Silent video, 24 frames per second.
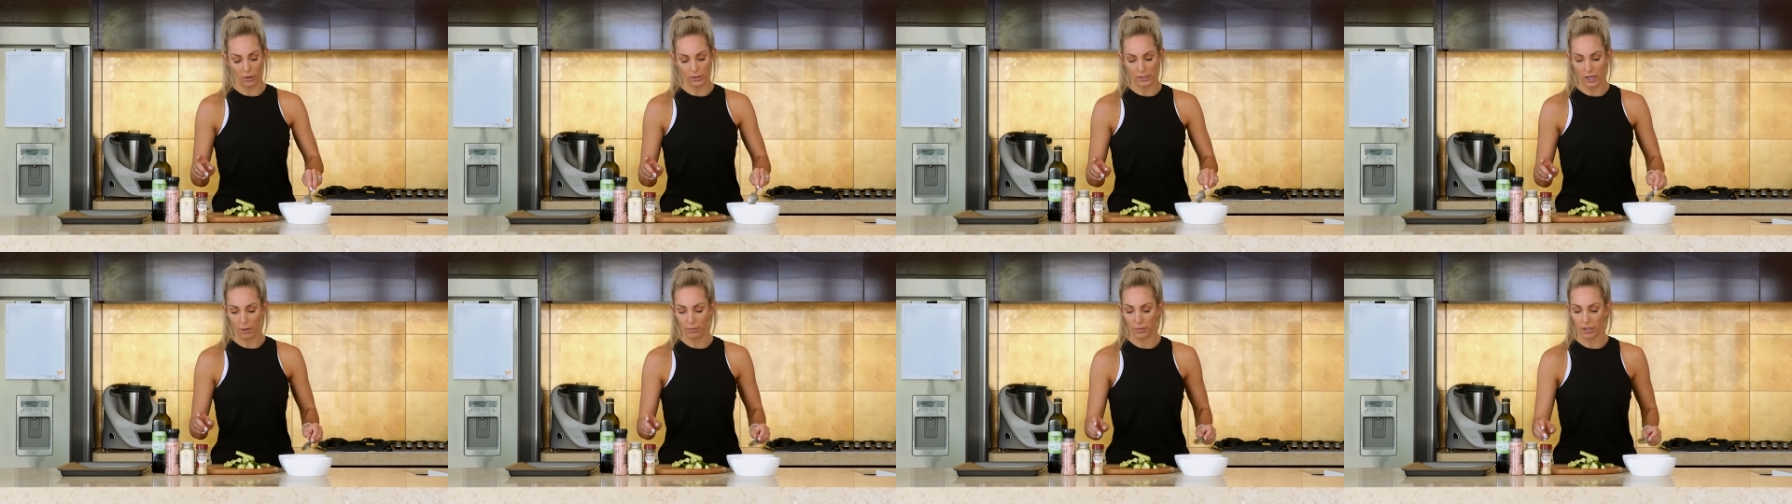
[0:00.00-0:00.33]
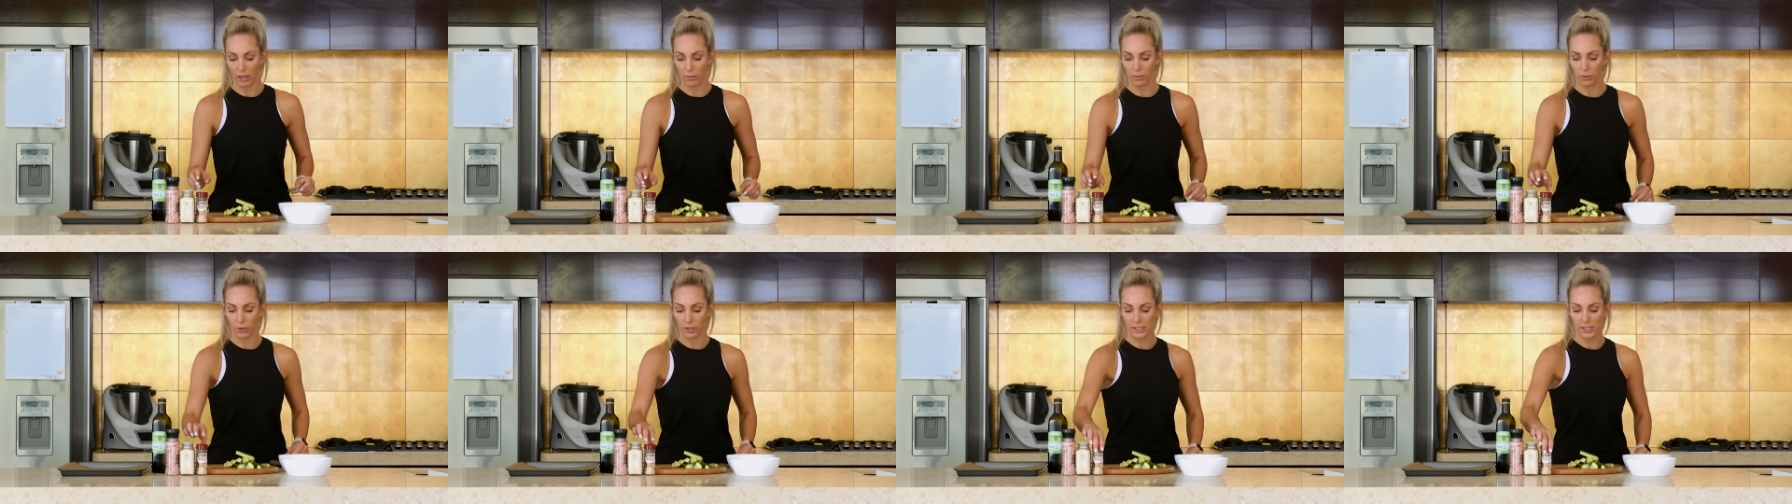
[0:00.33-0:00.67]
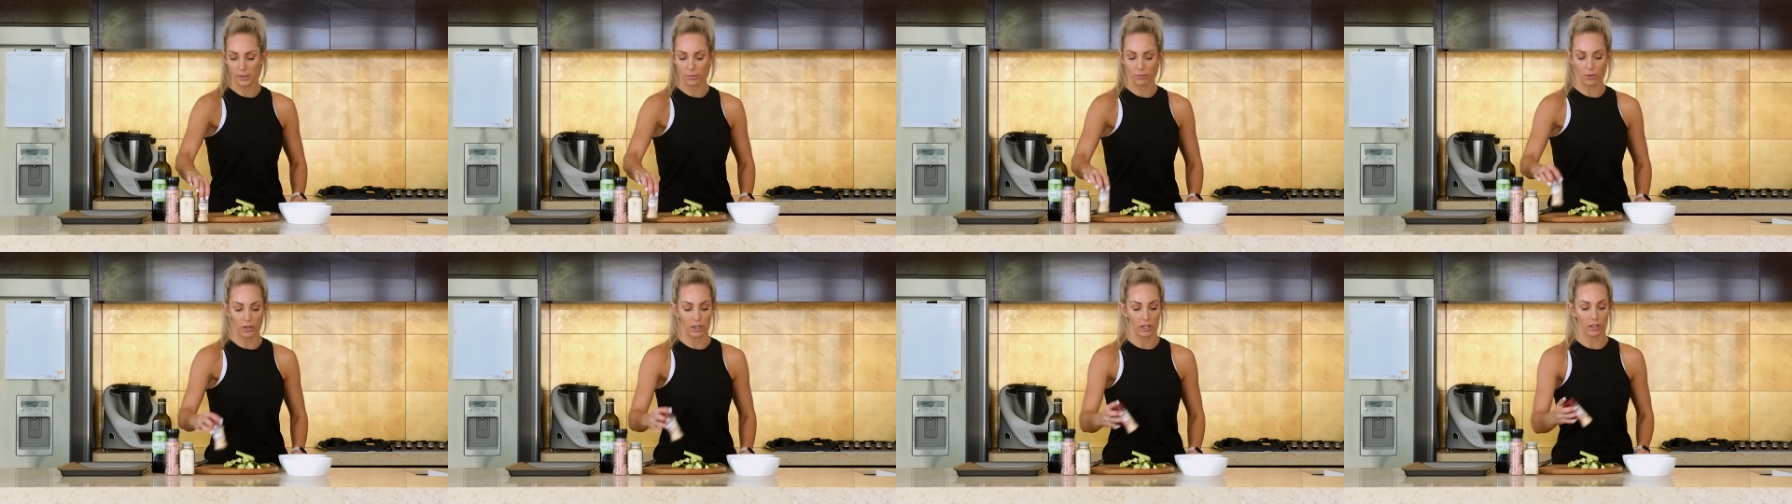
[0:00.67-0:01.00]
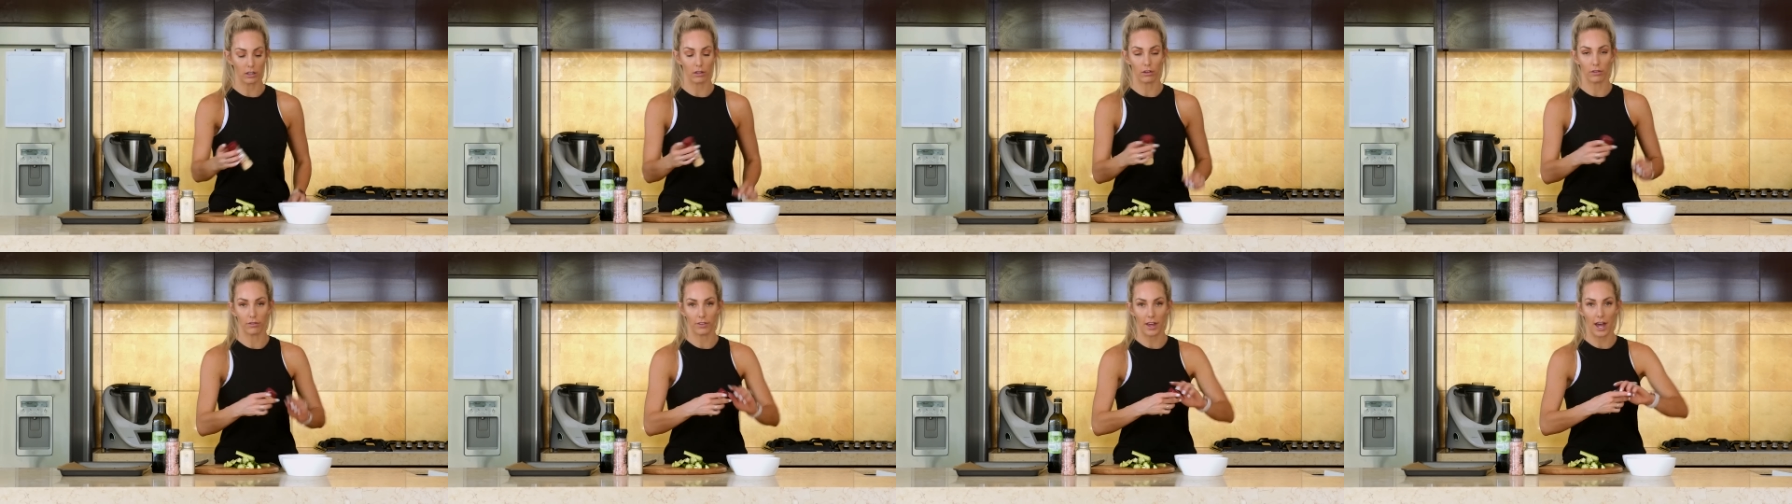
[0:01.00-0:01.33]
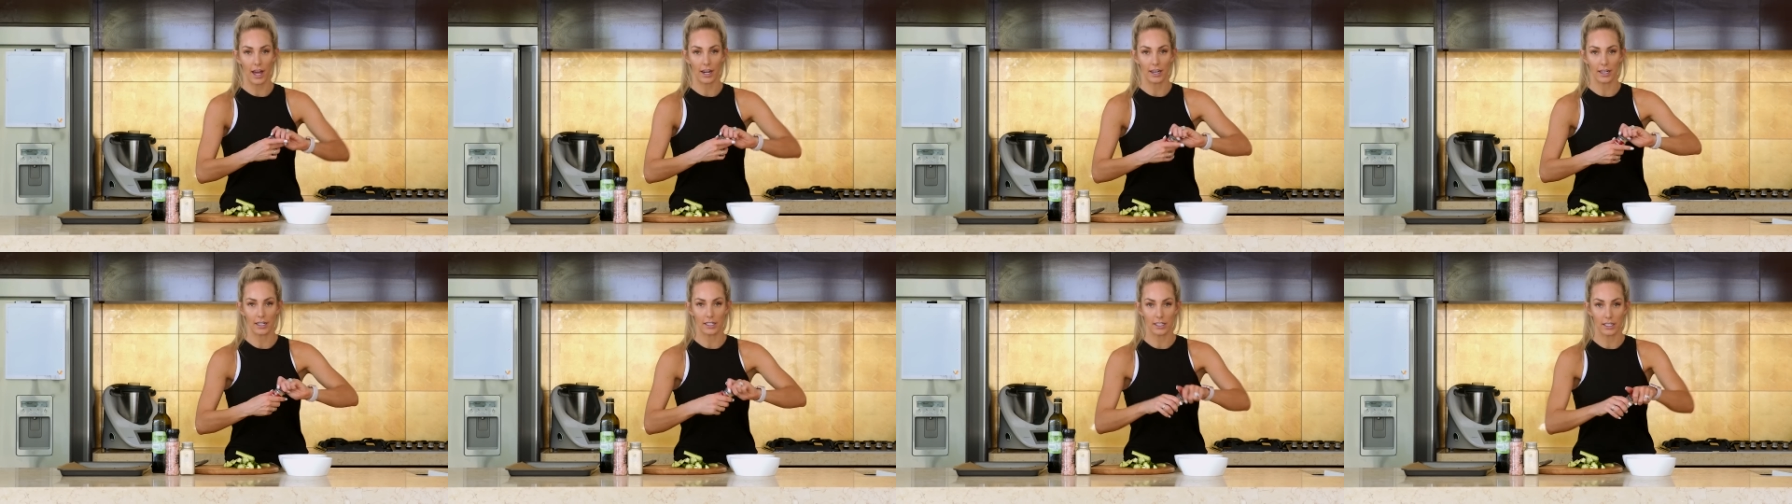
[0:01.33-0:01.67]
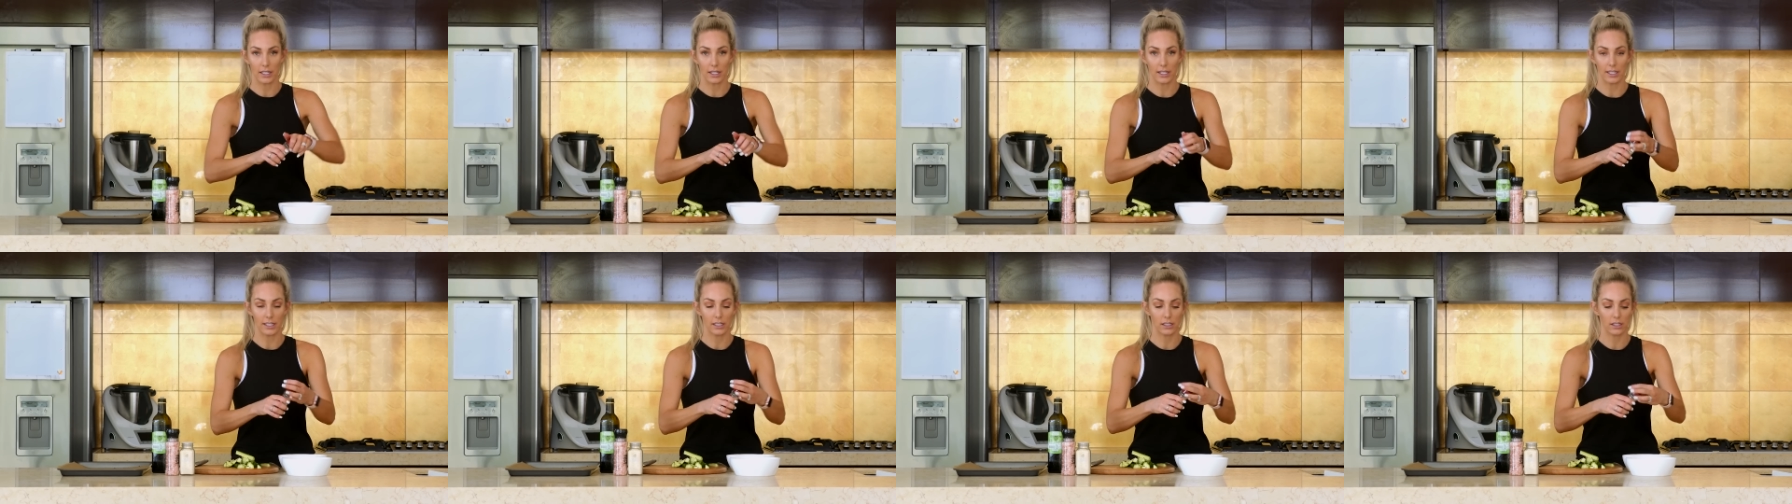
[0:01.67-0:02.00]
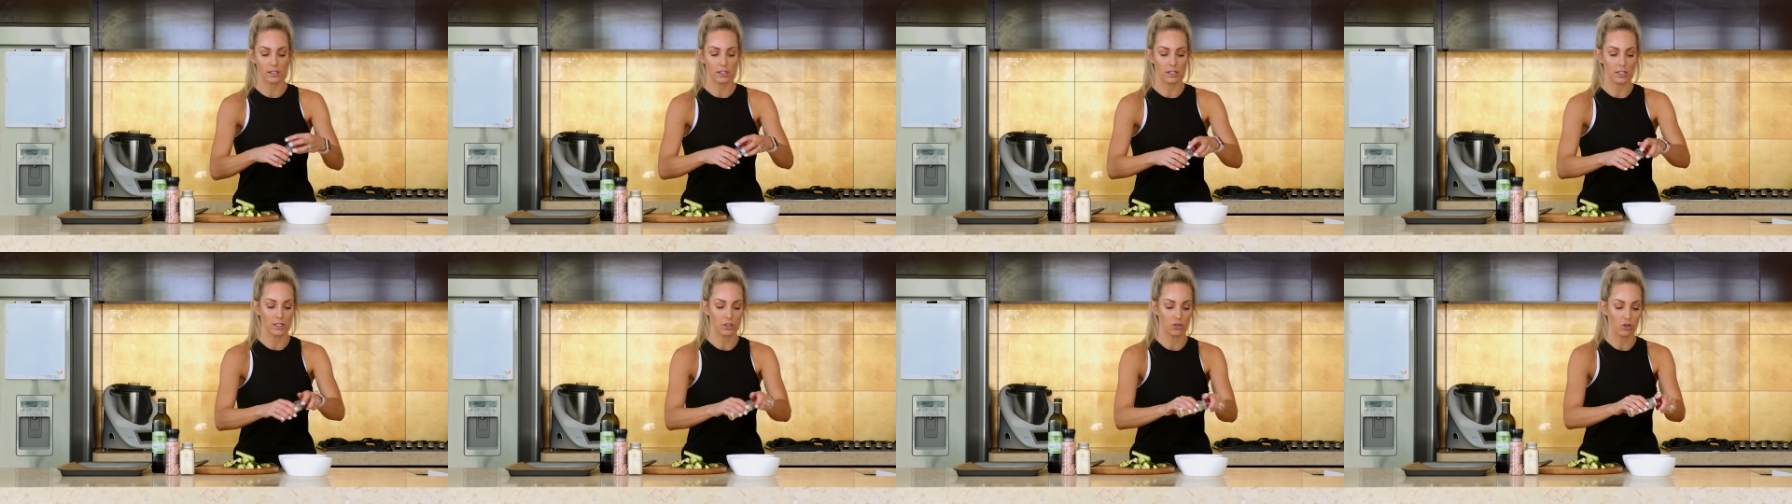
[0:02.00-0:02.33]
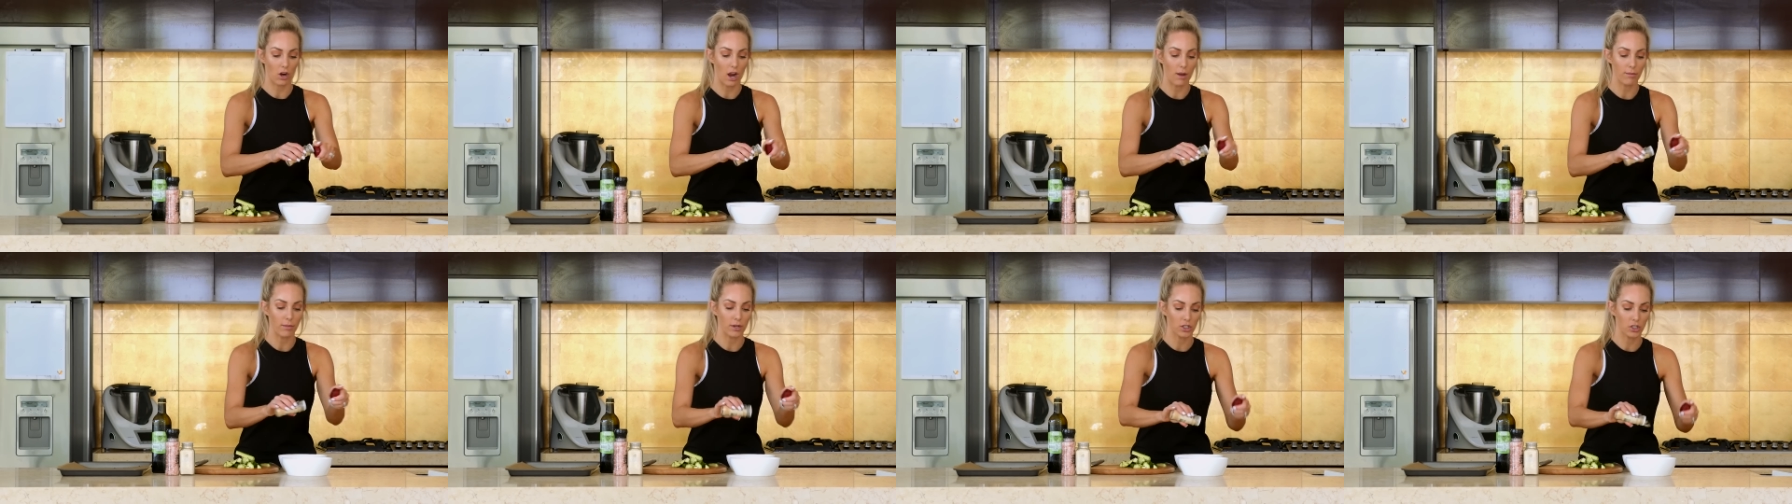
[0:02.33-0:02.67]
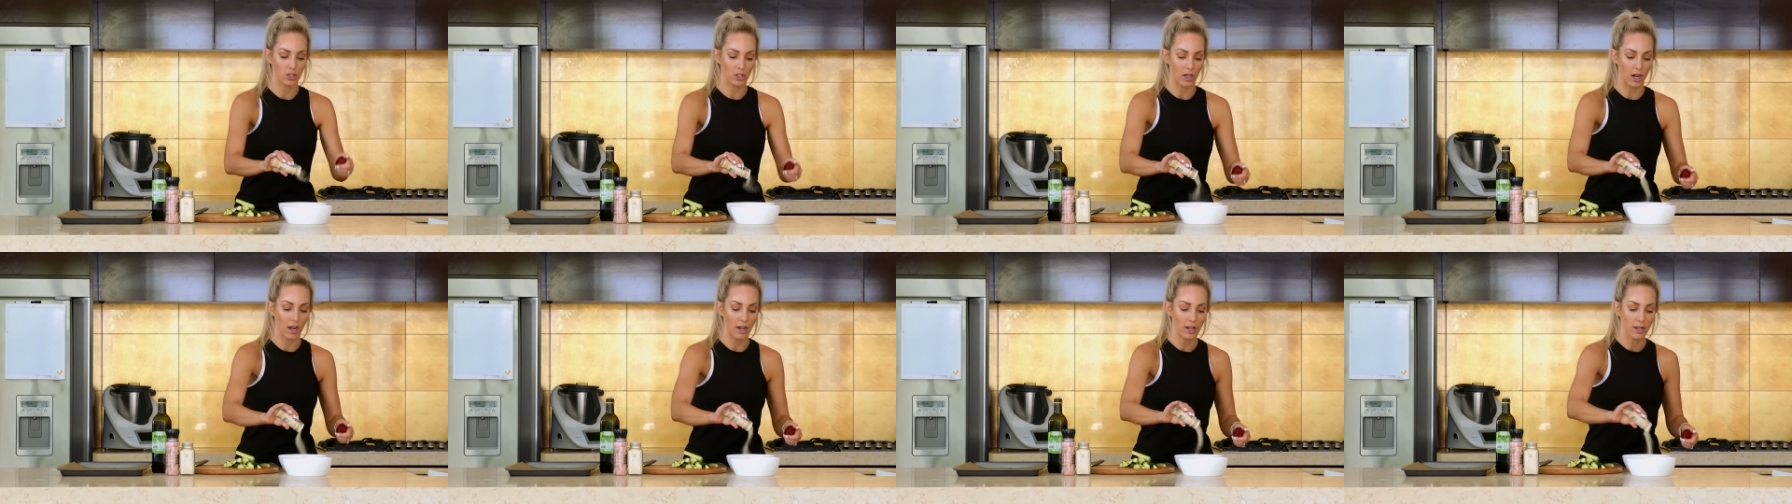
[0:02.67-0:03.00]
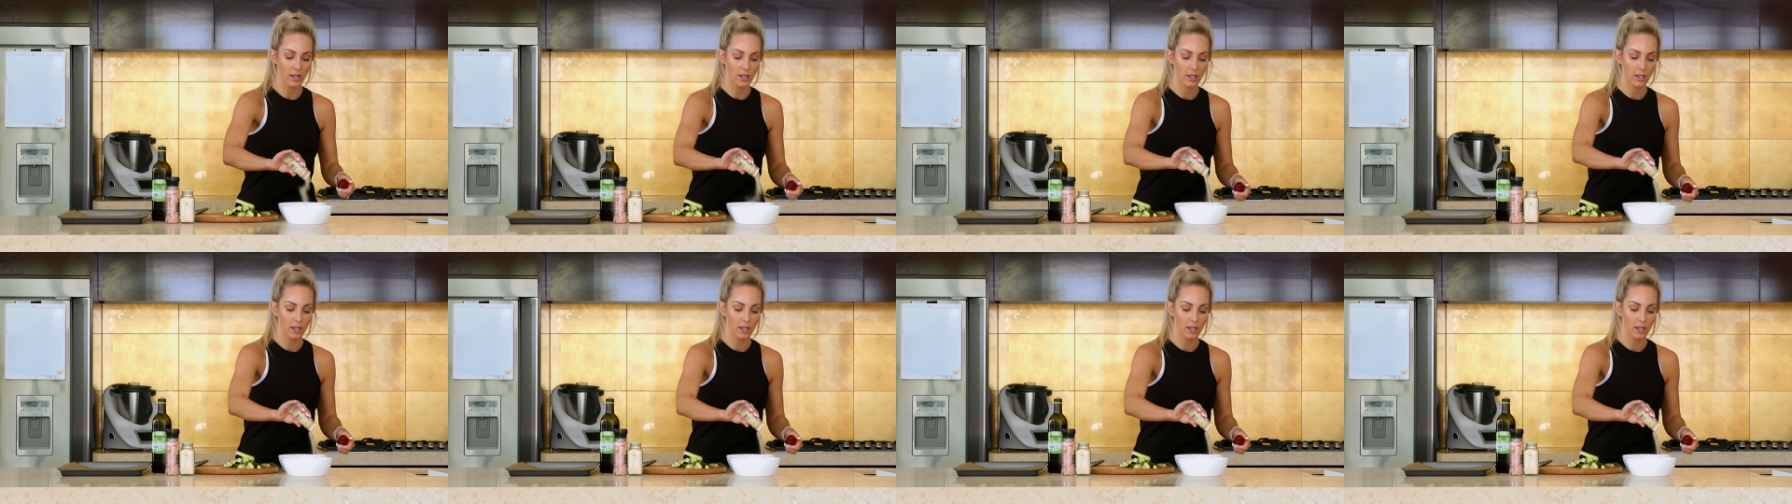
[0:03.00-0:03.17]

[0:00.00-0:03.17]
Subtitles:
So I'm gonna put a sprinkle of that into the dry mixture.